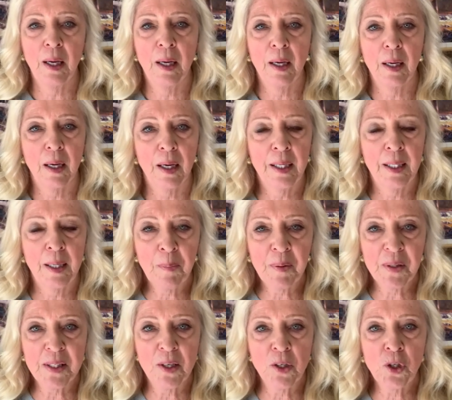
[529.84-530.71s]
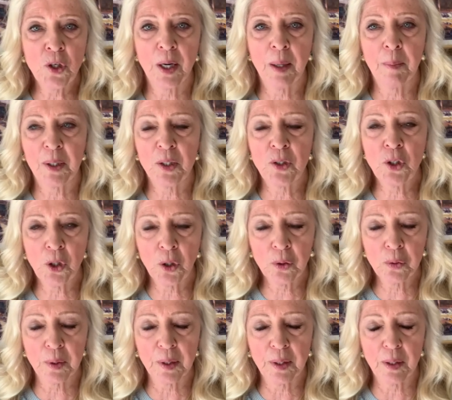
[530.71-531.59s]
an imposition on my
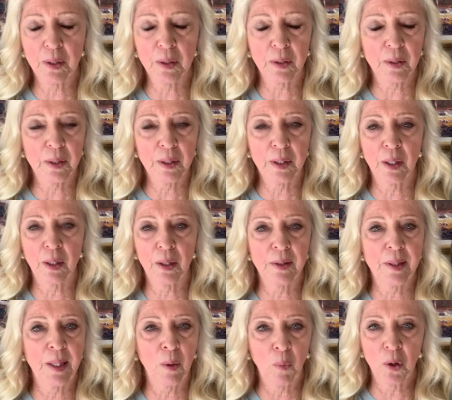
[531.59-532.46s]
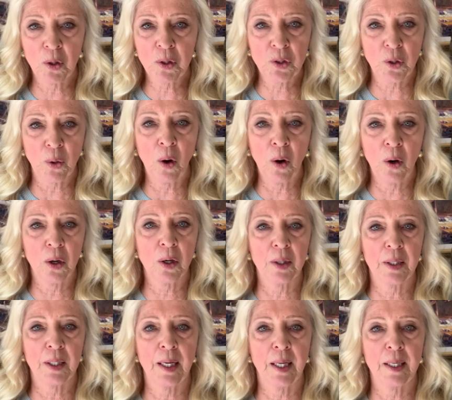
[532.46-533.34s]
children. They work so
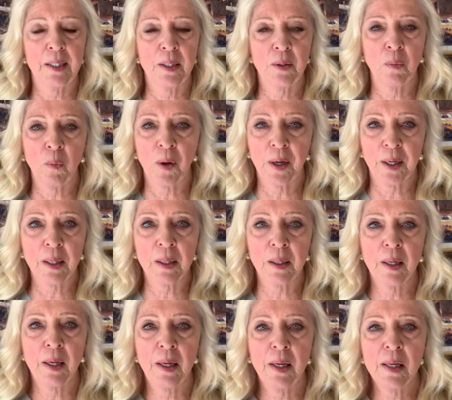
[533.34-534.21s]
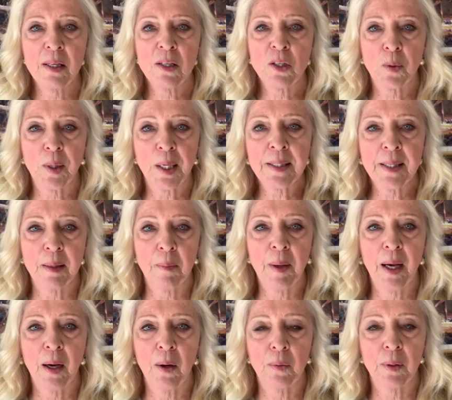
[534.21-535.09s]
hard, and I didn't want to stress them
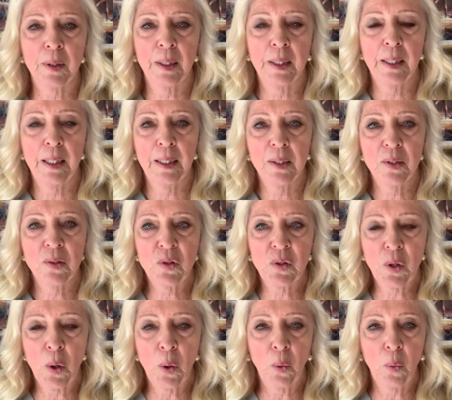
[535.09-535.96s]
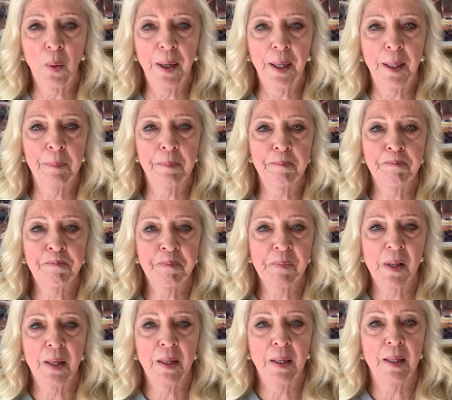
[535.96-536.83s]
out. So
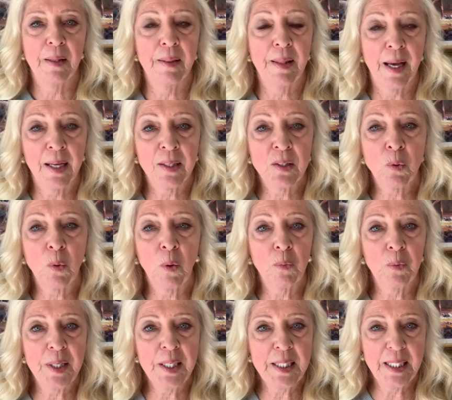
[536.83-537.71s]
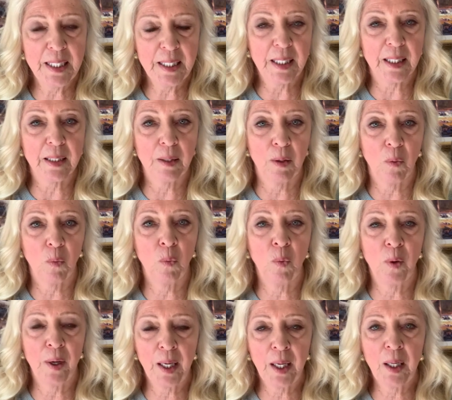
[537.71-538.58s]
that's what we did.
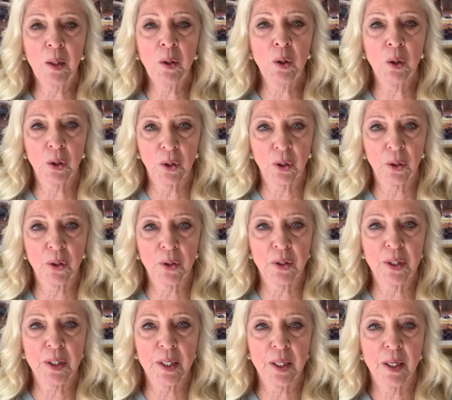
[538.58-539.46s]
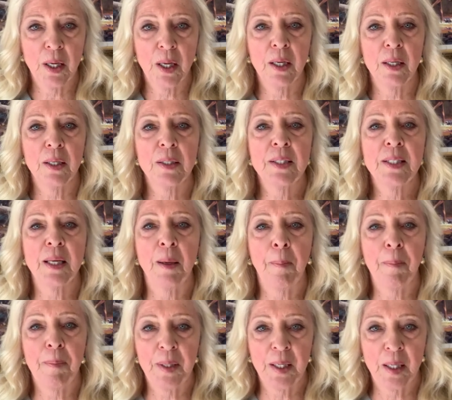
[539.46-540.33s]
We learned to
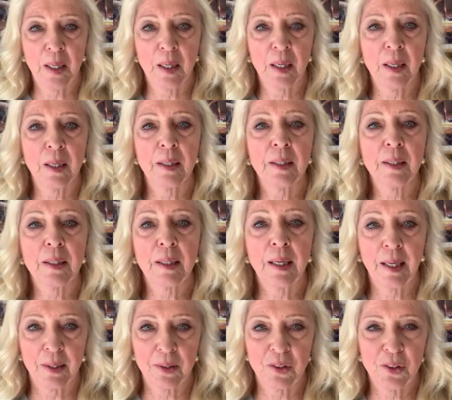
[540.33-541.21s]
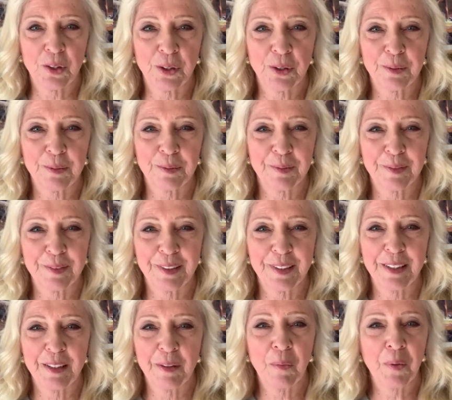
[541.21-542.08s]
beat cancer.
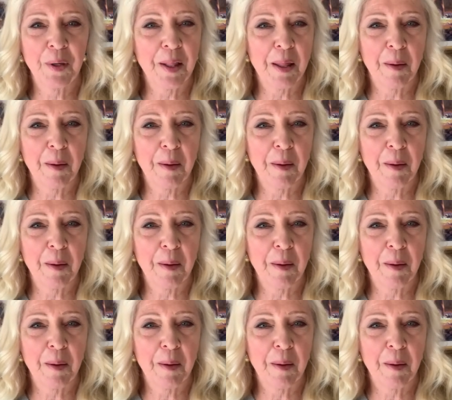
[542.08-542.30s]
One of the